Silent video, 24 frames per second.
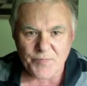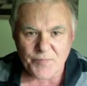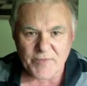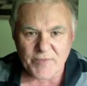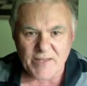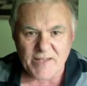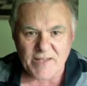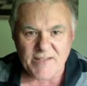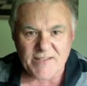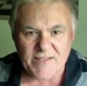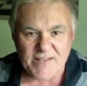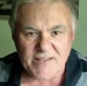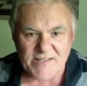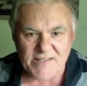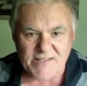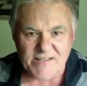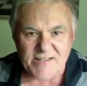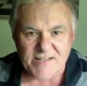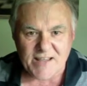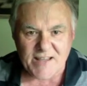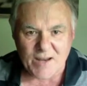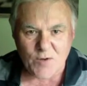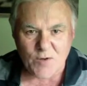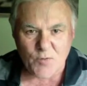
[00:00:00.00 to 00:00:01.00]
He doesn't
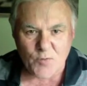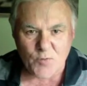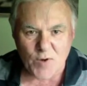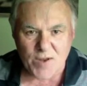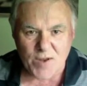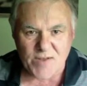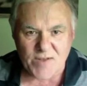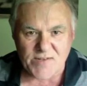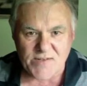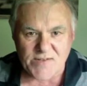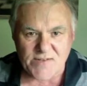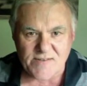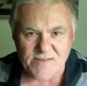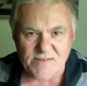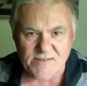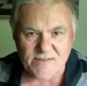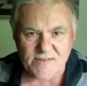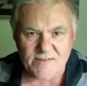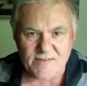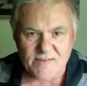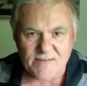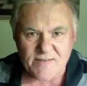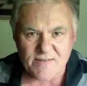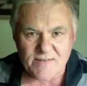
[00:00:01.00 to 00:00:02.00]
get rest.
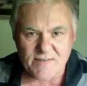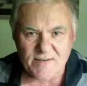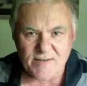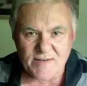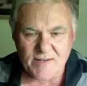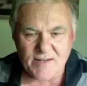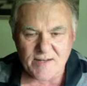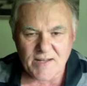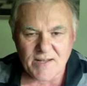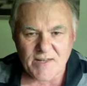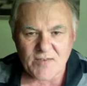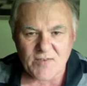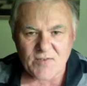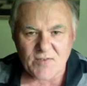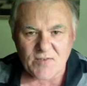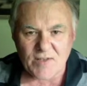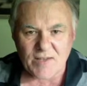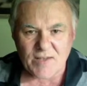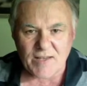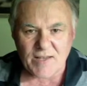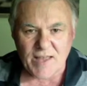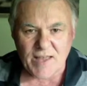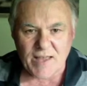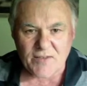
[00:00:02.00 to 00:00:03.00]
He's not
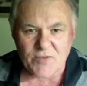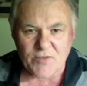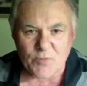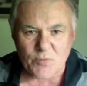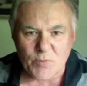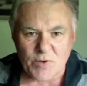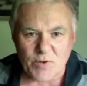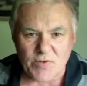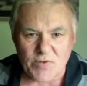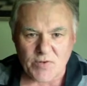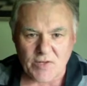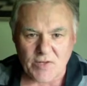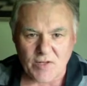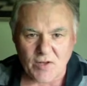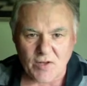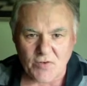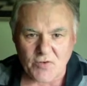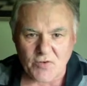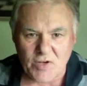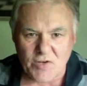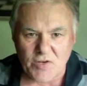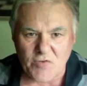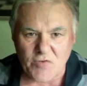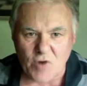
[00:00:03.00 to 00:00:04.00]
allowed to rest.
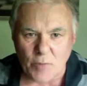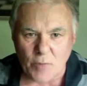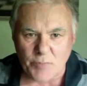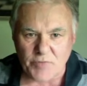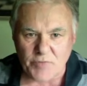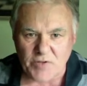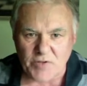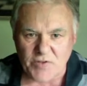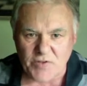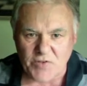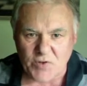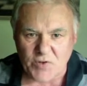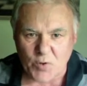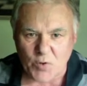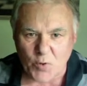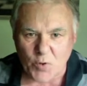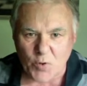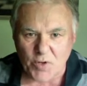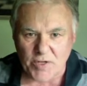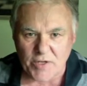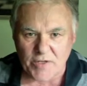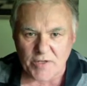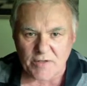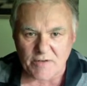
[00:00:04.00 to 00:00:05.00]
He dropped his
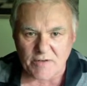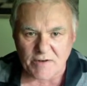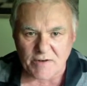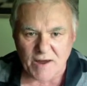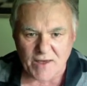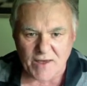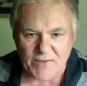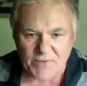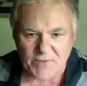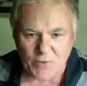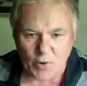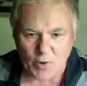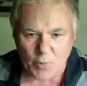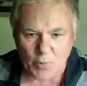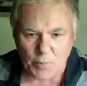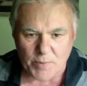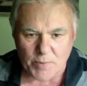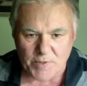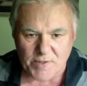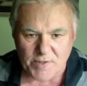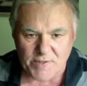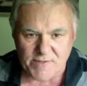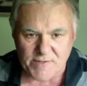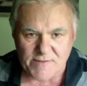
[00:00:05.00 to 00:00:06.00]
queen,
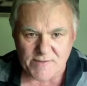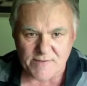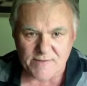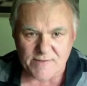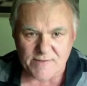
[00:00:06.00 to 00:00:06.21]
grasshoppers.